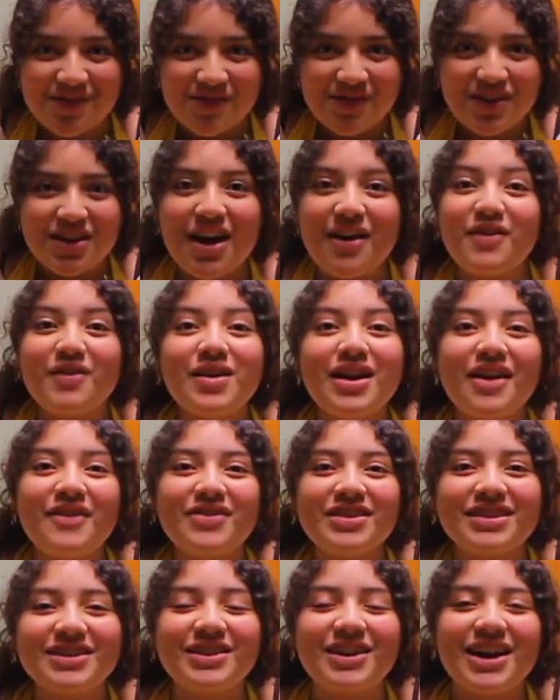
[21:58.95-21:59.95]
Y'all want to have a
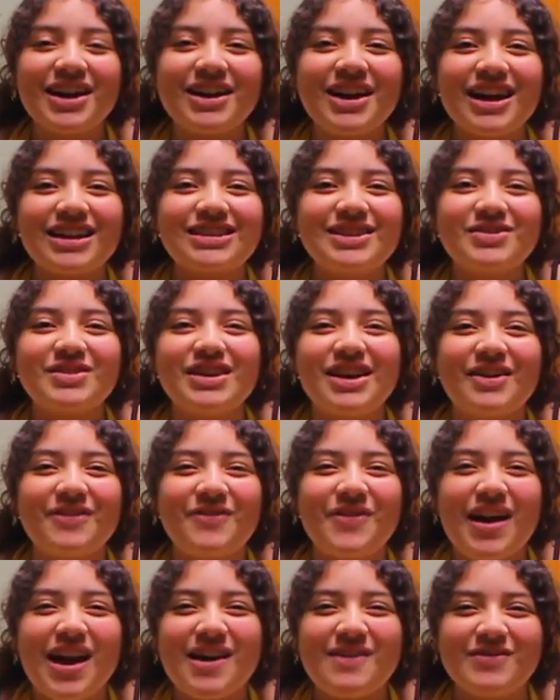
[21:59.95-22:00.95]
little activity of
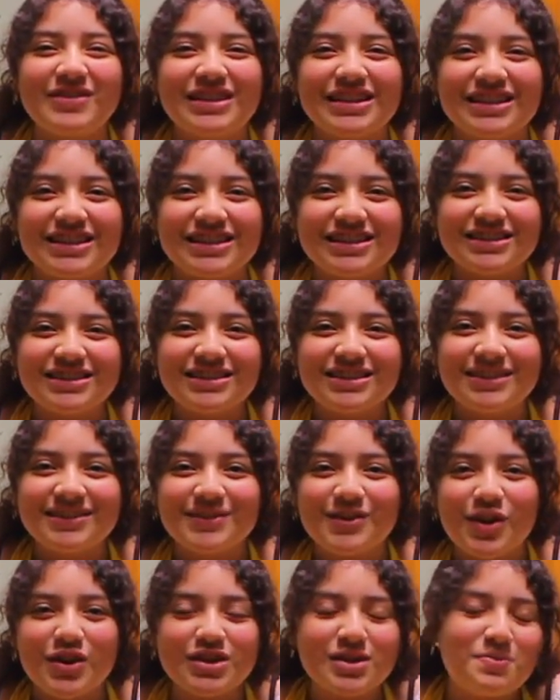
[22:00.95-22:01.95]
family.
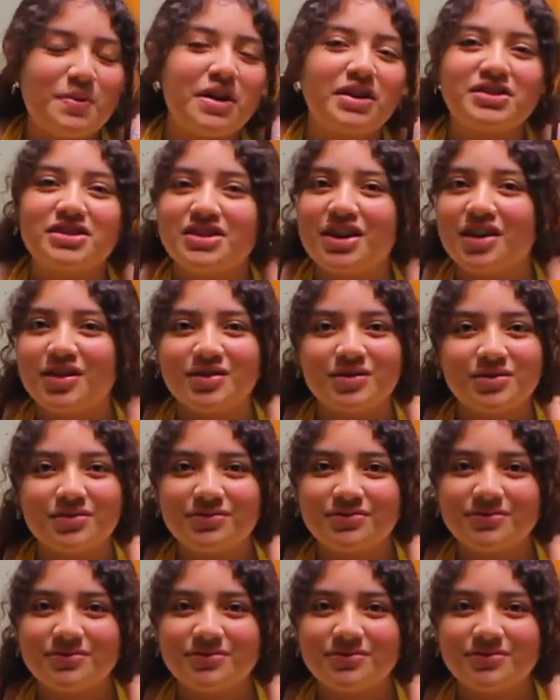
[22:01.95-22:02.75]
Or just by yourself.